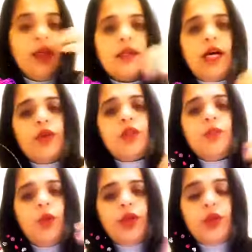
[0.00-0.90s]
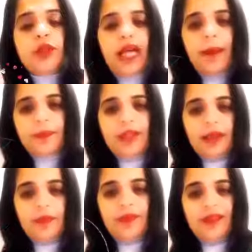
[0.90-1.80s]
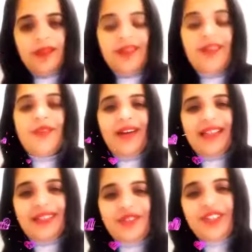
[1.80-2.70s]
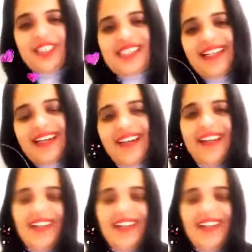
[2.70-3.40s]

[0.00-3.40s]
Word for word: Now, the more you tap them right the first eye,